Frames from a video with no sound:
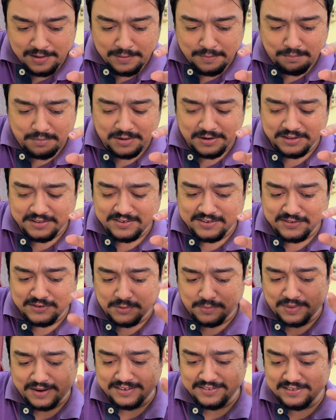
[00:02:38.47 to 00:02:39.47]
but it's a
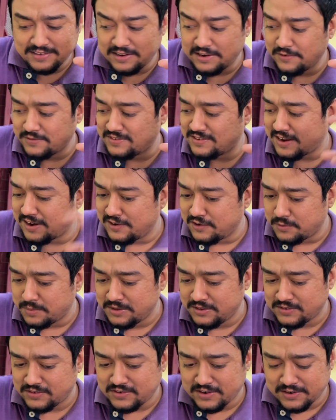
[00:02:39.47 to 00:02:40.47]
surprise that they've sent me this
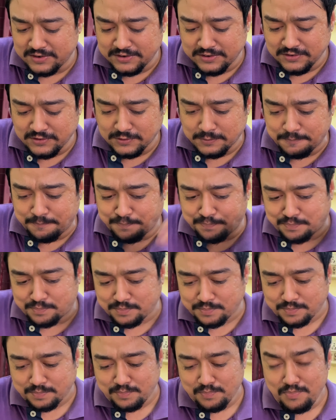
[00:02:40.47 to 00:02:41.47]
Chinese,
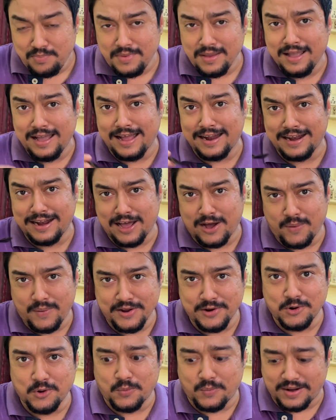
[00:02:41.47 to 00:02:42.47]
and now I
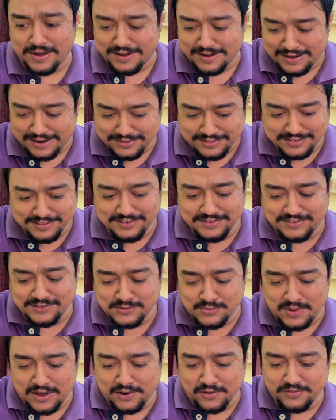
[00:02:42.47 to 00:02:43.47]
know why. I think this is
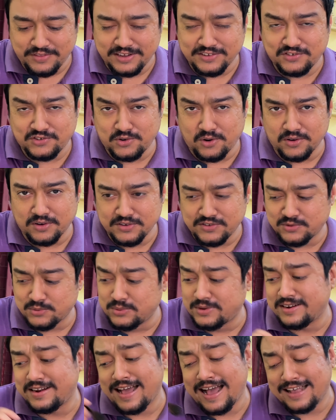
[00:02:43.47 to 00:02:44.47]
one of their strongest suit. It
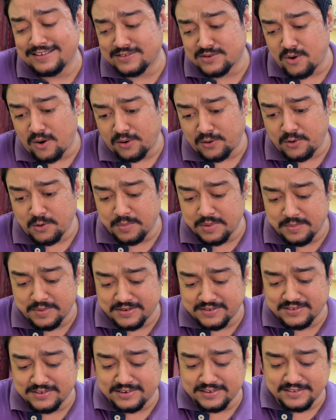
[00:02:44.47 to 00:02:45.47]
has got to be, because
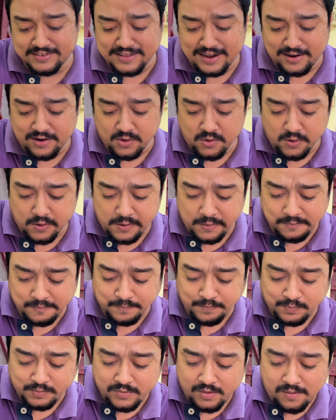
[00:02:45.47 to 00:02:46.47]
it is that good.
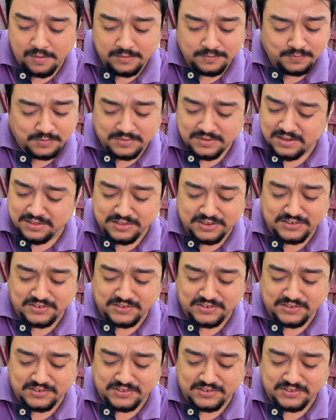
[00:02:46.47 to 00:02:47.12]
This